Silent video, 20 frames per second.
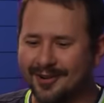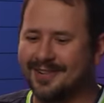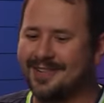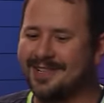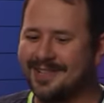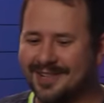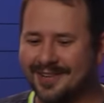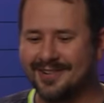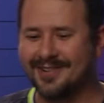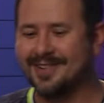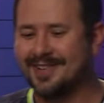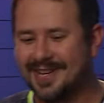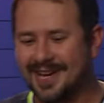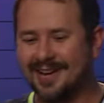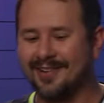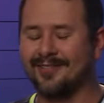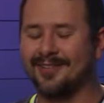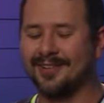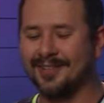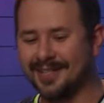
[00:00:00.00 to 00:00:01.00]
you know, you
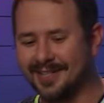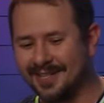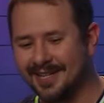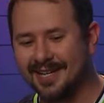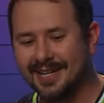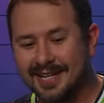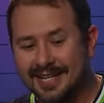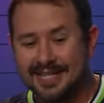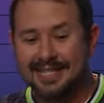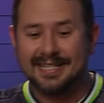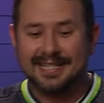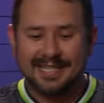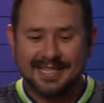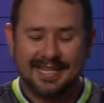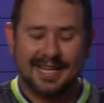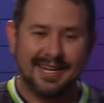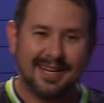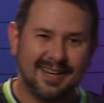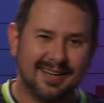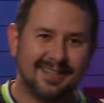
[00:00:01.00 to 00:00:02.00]
can't really
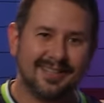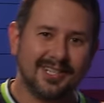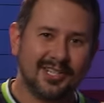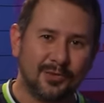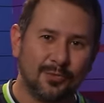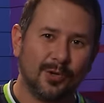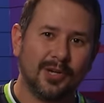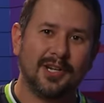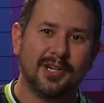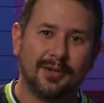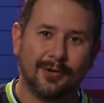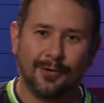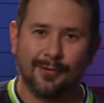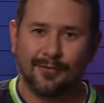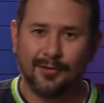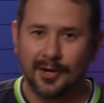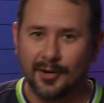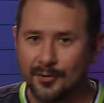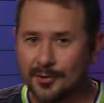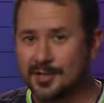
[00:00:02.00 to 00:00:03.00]
say, oh, this $20
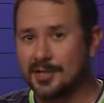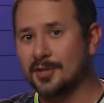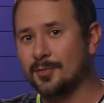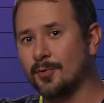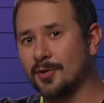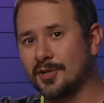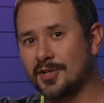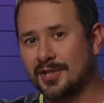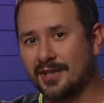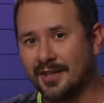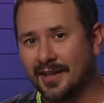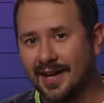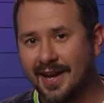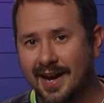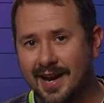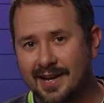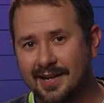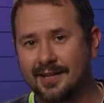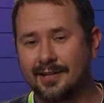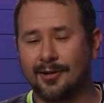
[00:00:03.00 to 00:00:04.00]
fragrance is worse than that
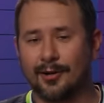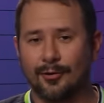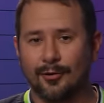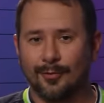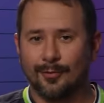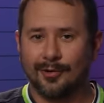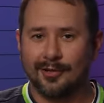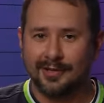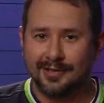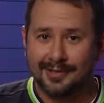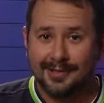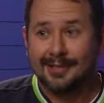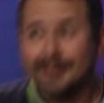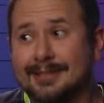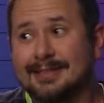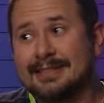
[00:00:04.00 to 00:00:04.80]
$80 one.